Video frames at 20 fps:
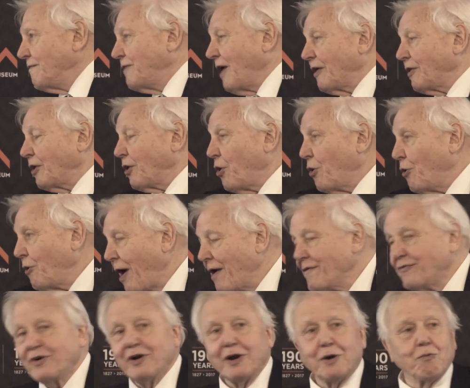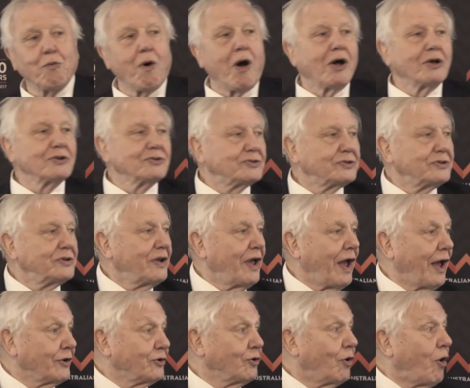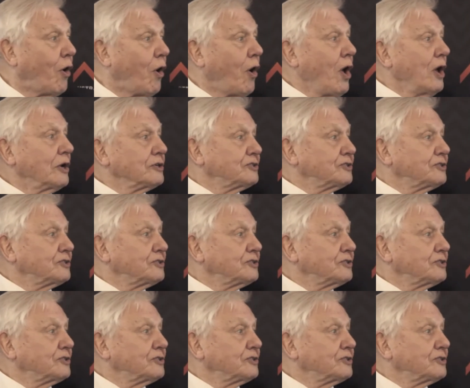that whoever it was, and your